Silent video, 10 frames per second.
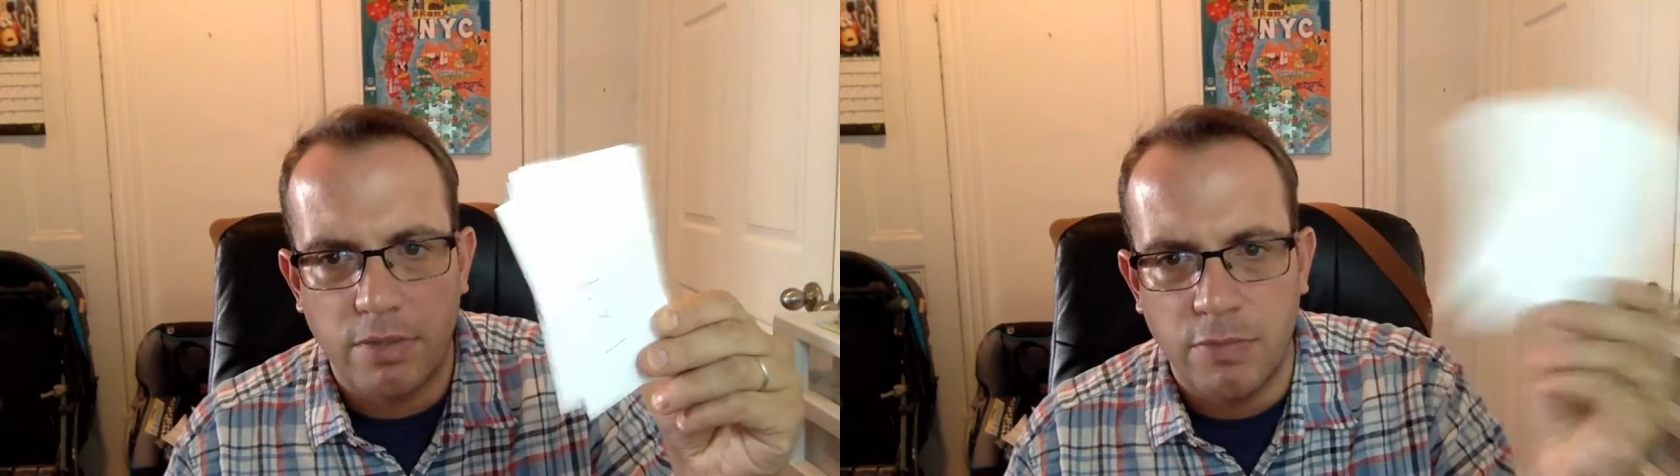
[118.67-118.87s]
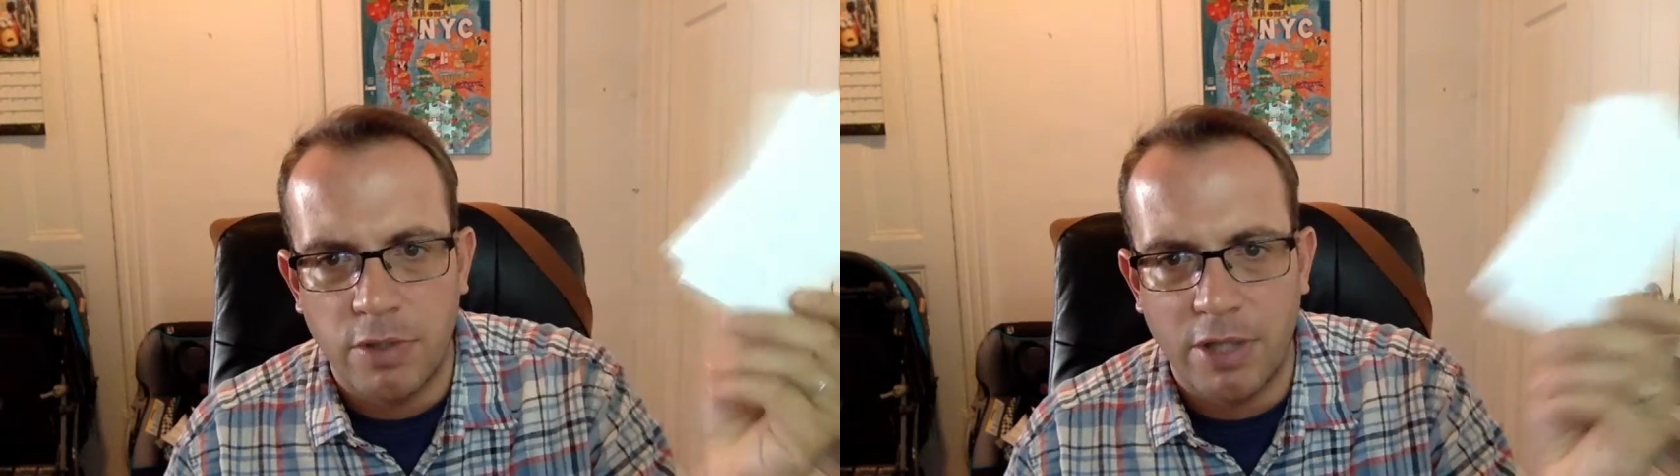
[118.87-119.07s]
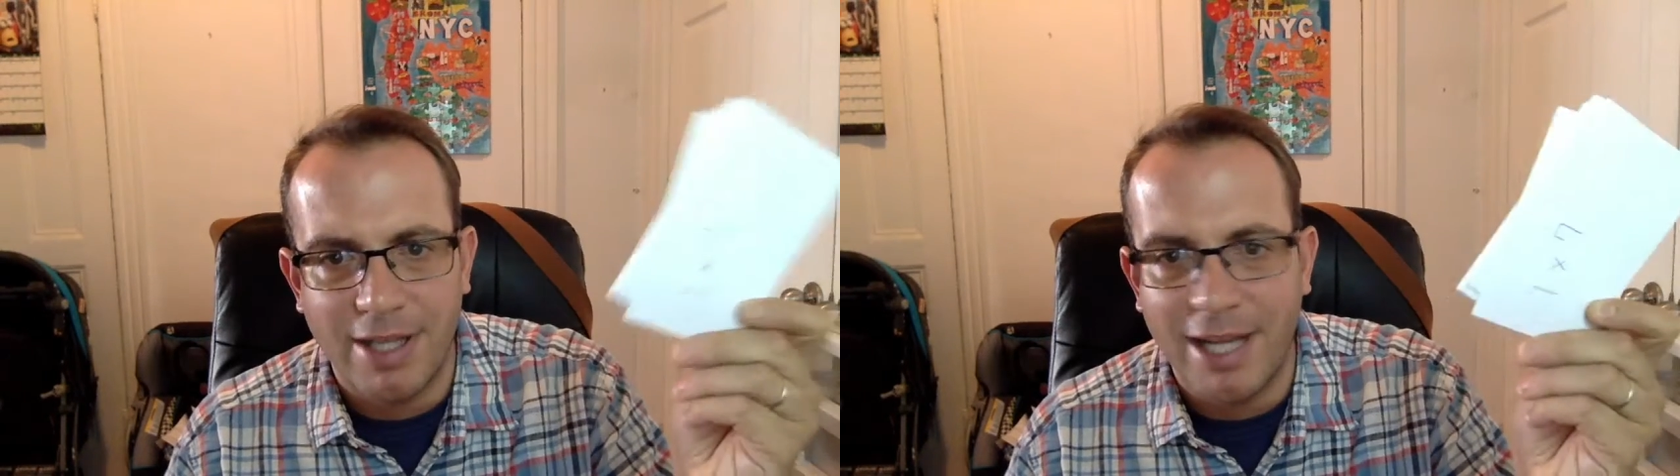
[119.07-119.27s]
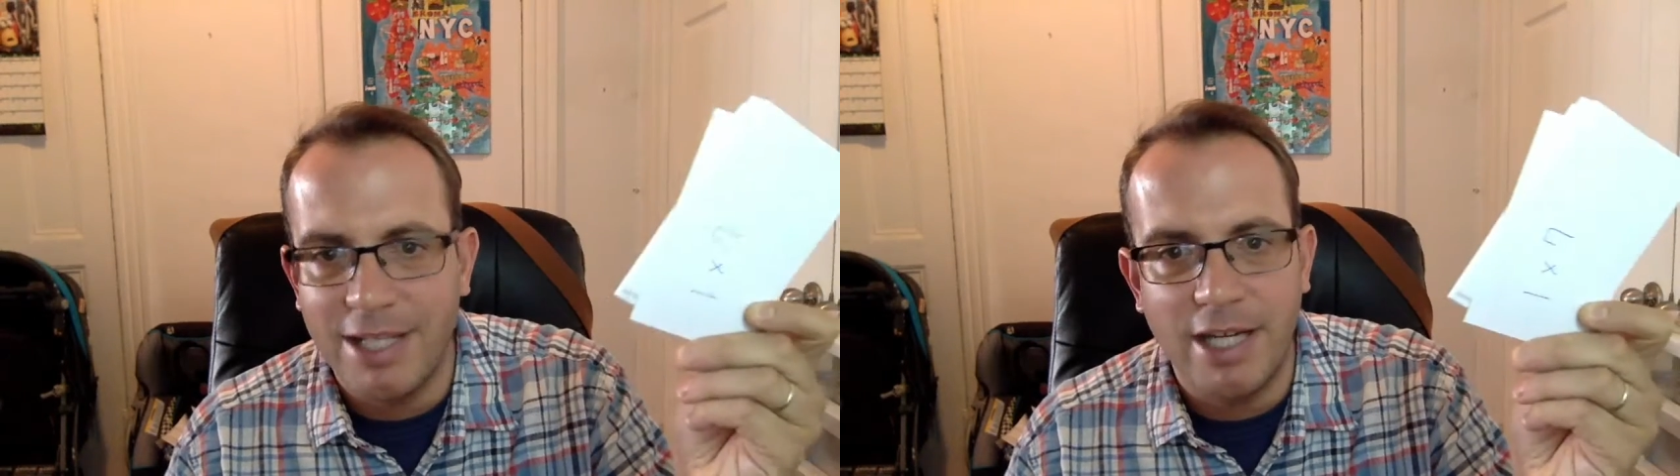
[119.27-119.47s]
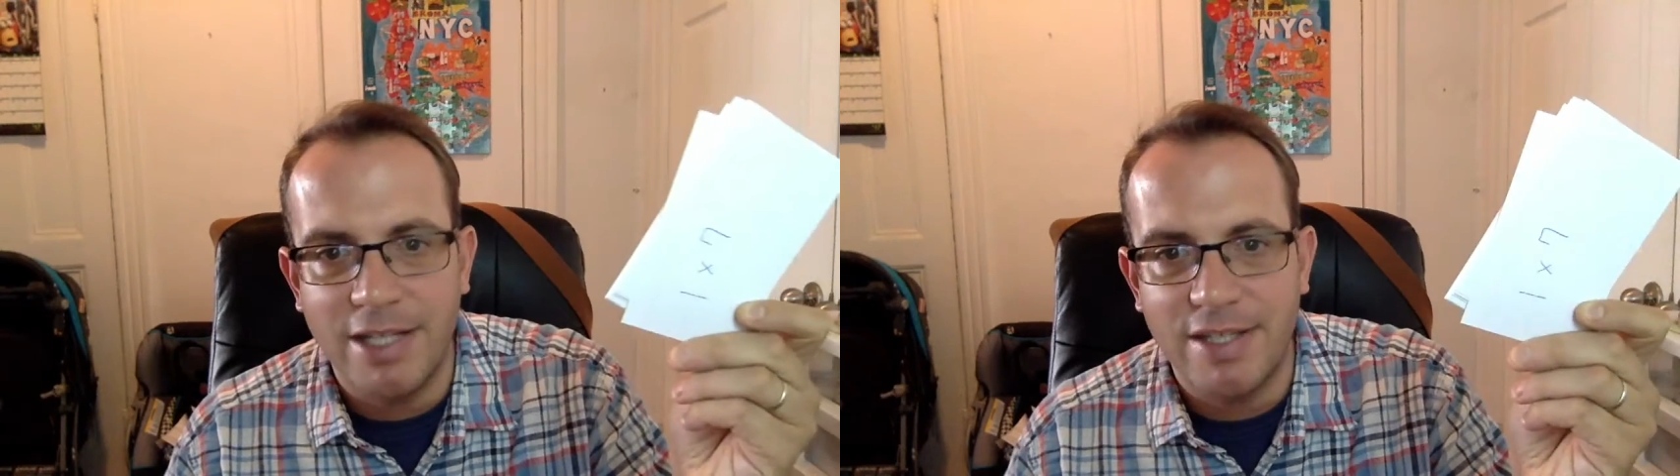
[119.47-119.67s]
They're like
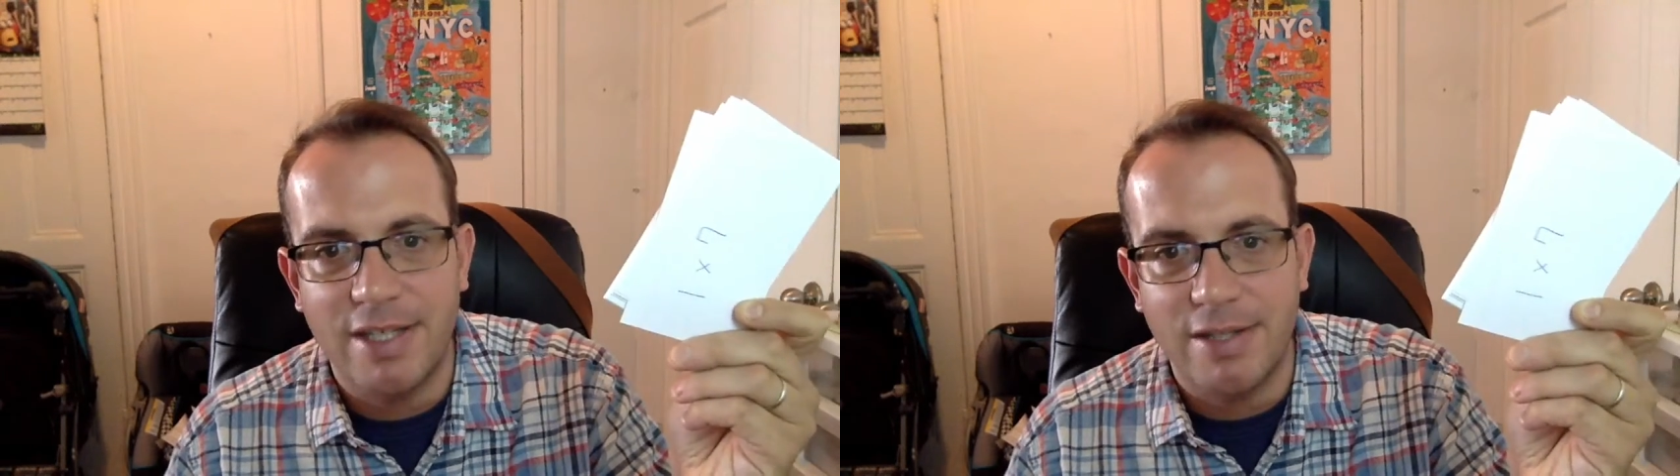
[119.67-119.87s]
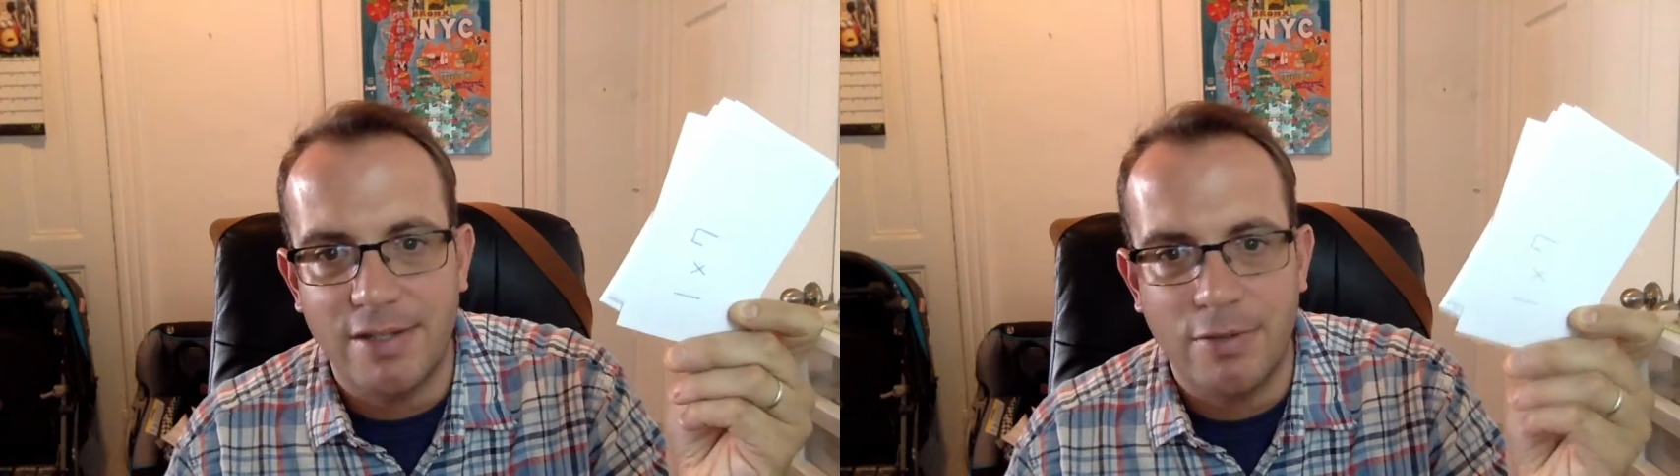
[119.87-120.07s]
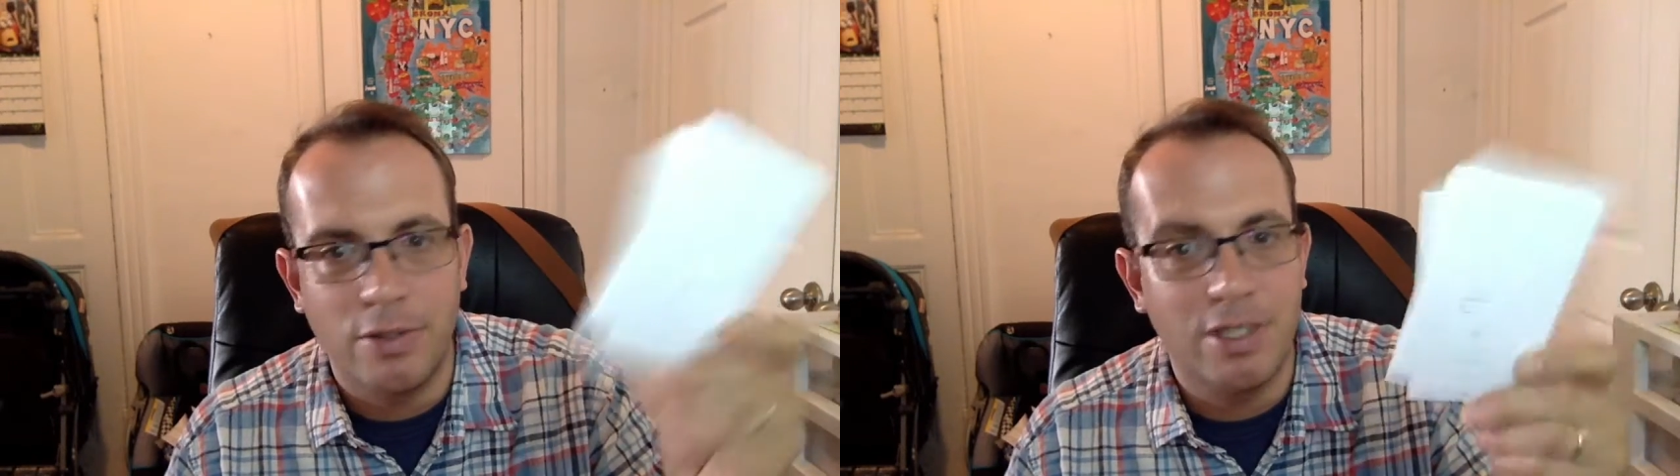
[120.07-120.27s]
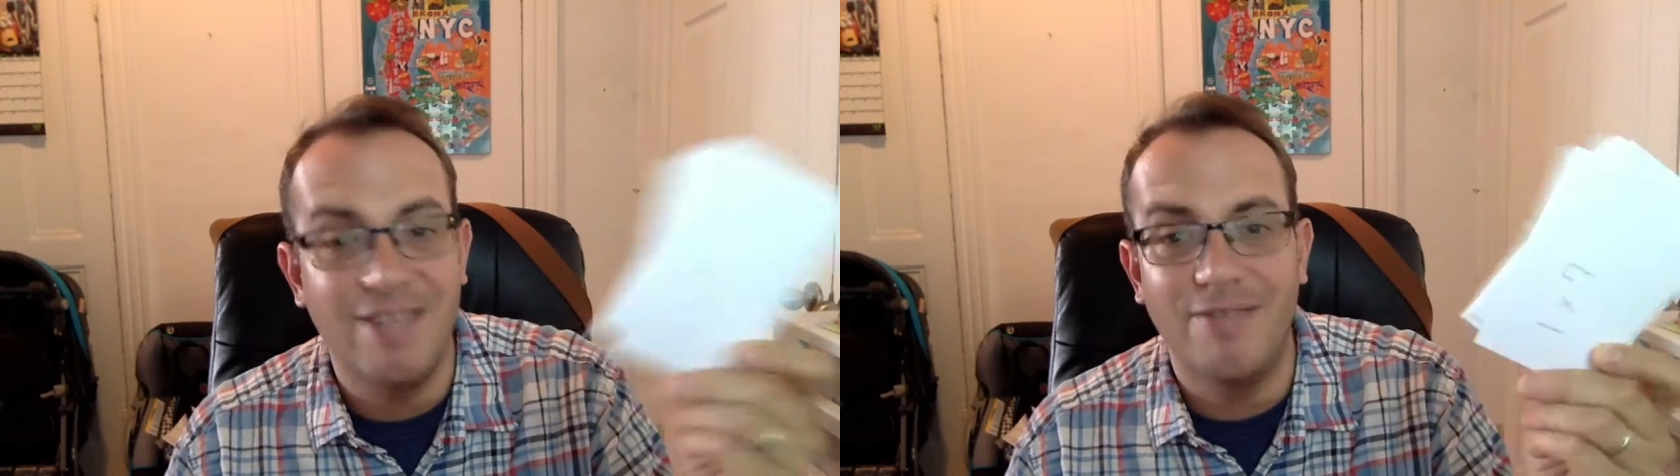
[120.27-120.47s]
99 cents, or you can even